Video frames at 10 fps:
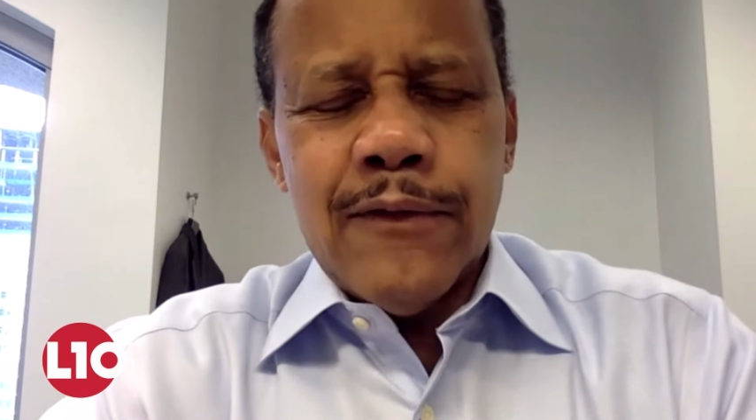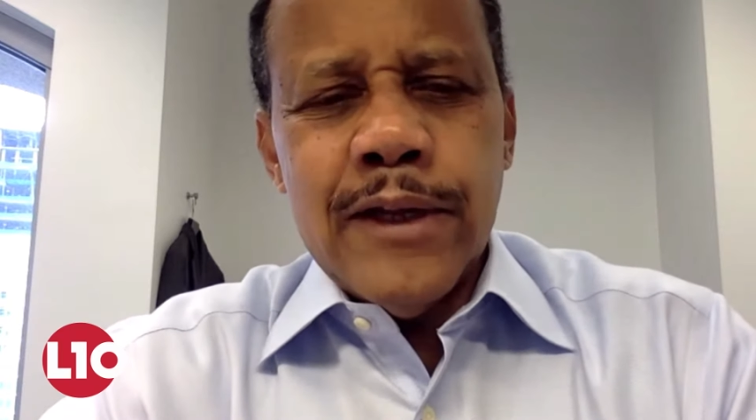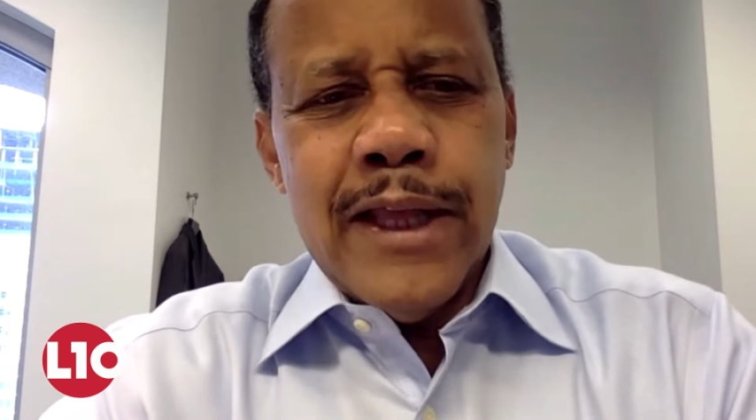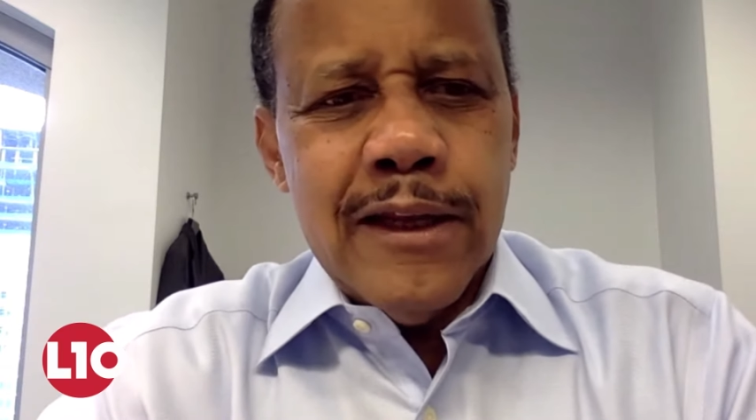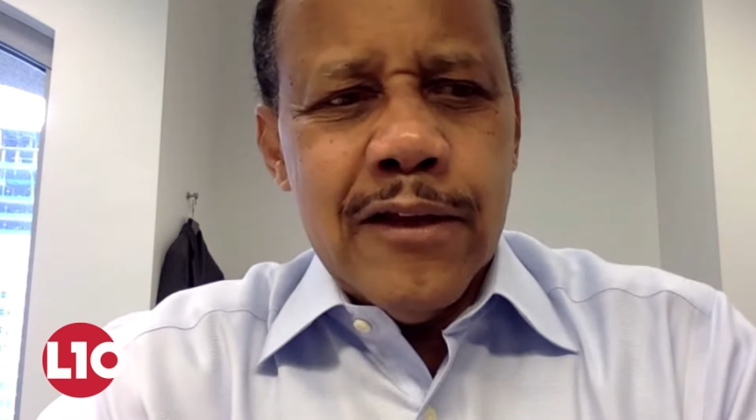
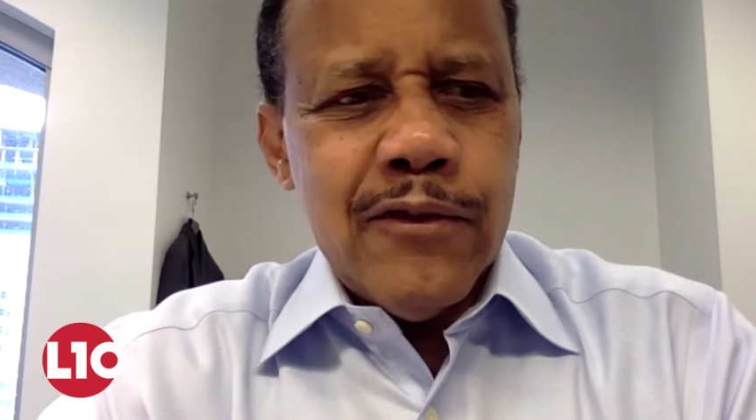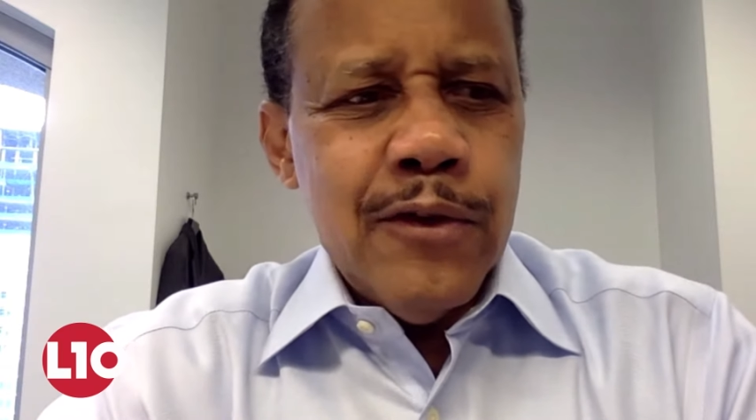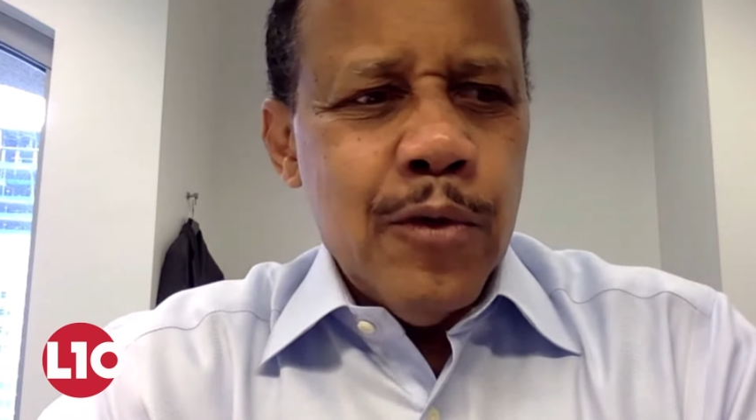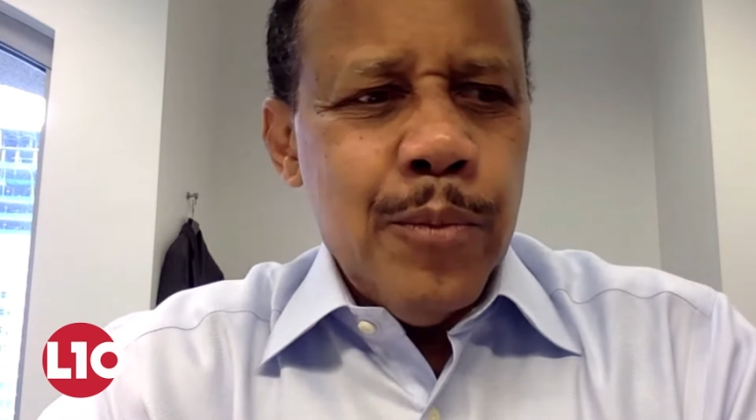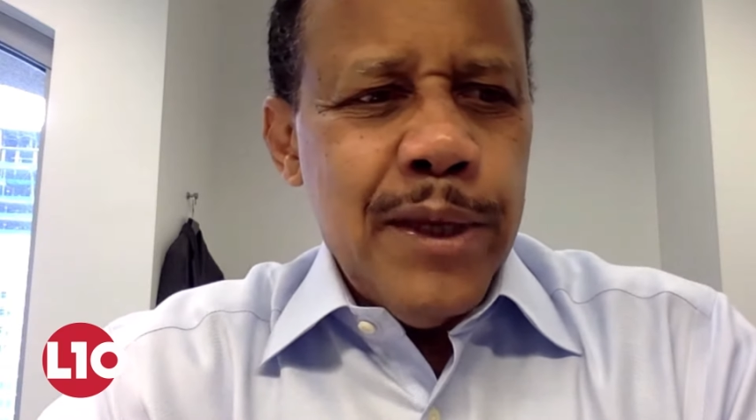
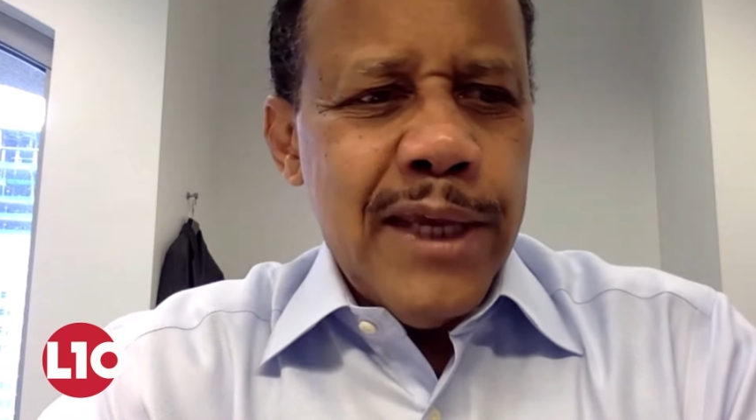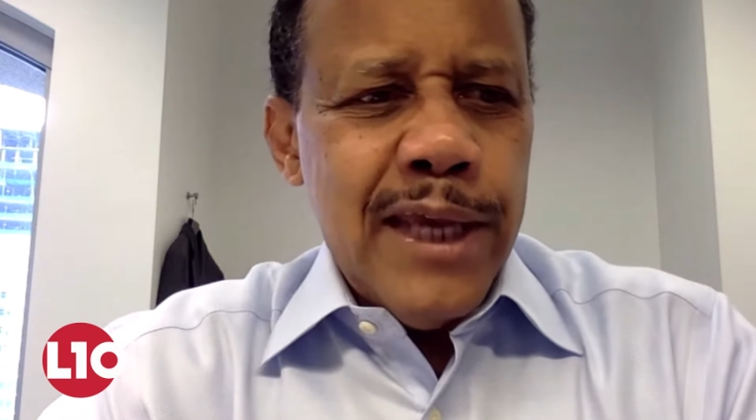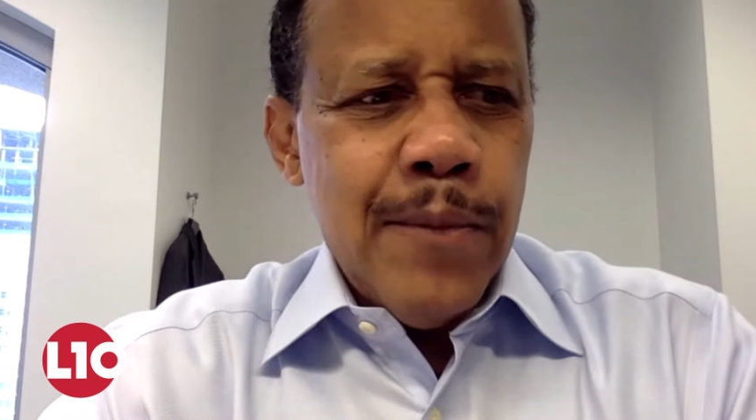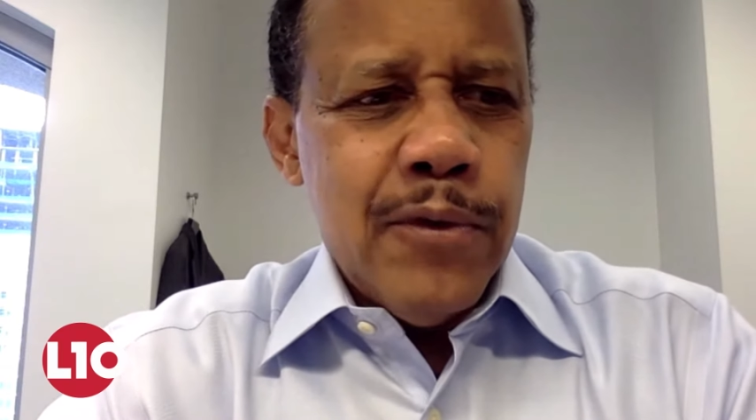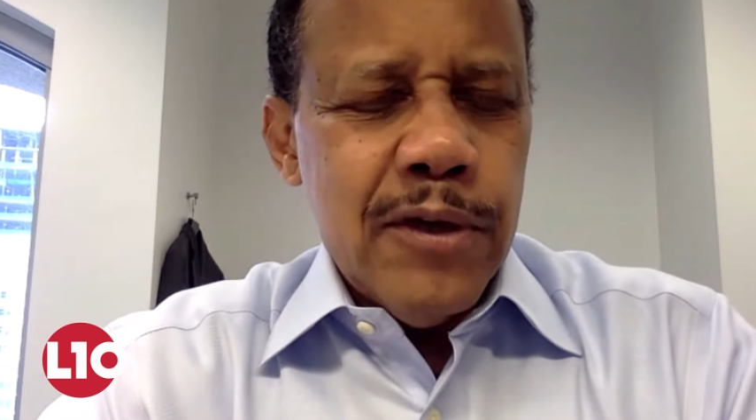athletics, you know, being
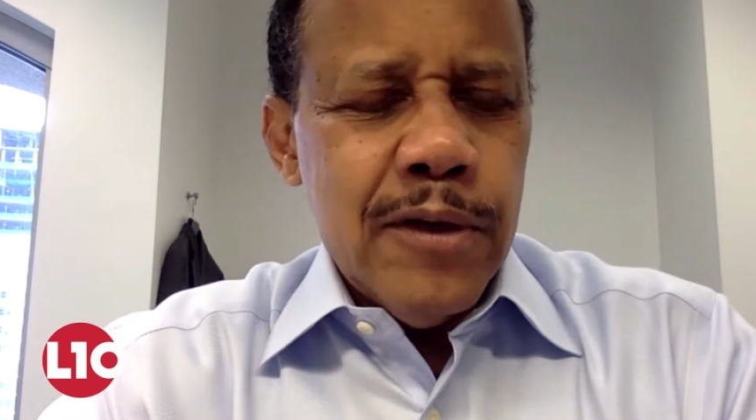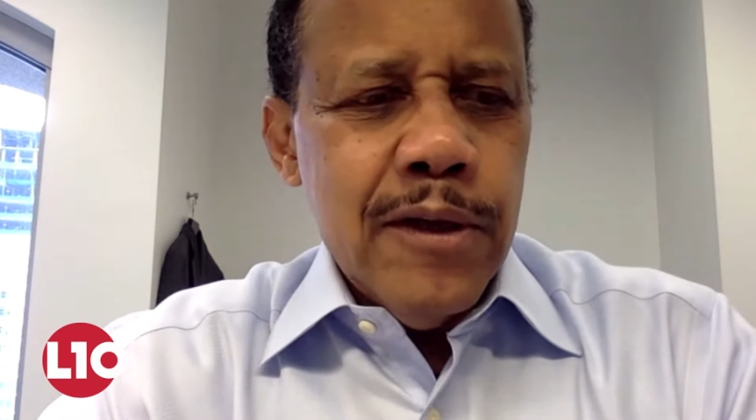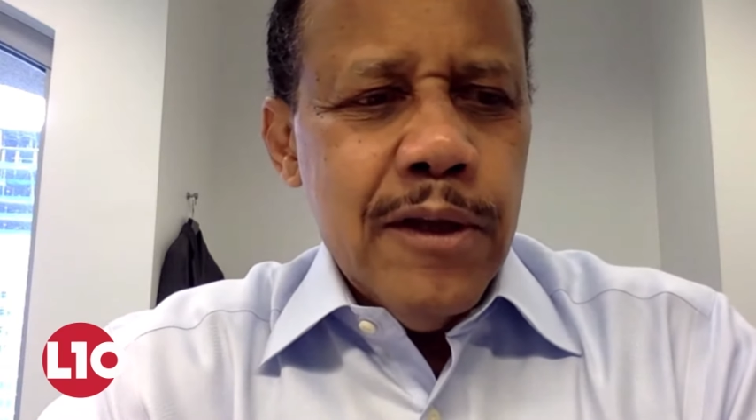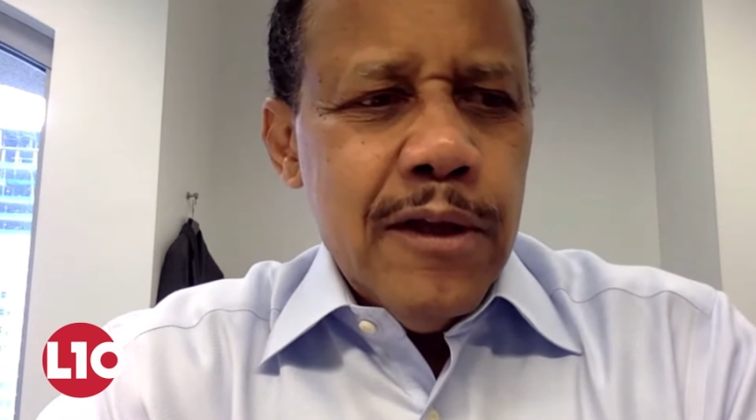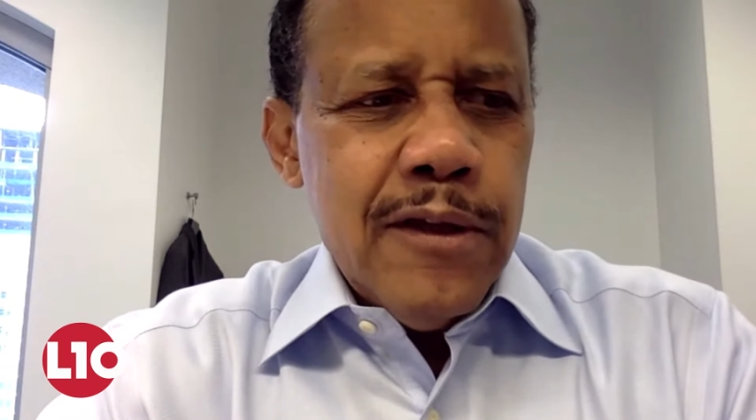able to
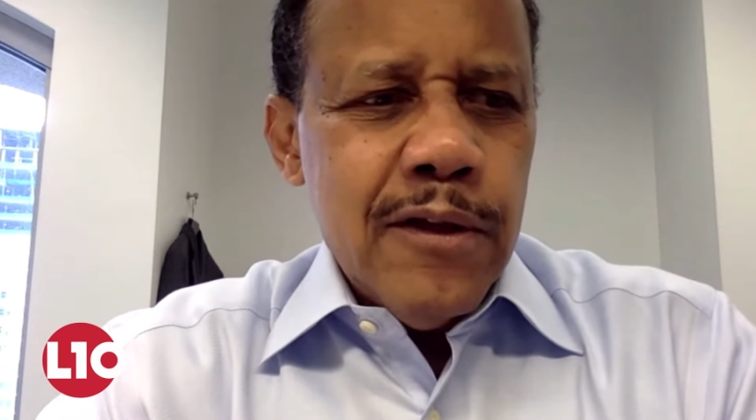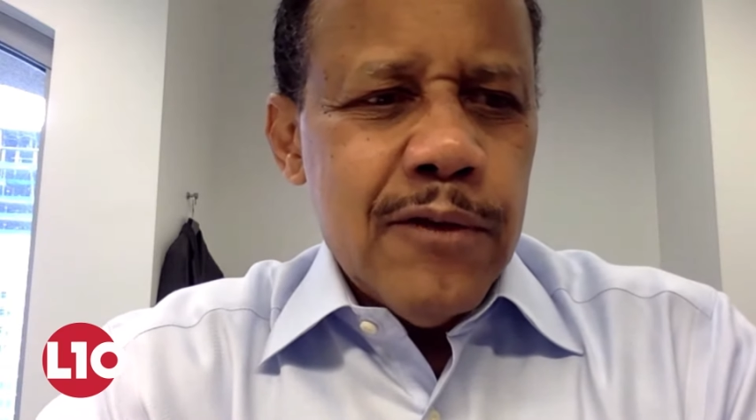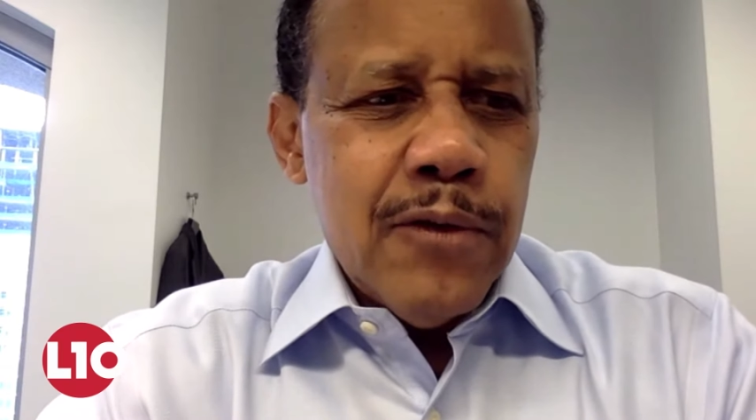to,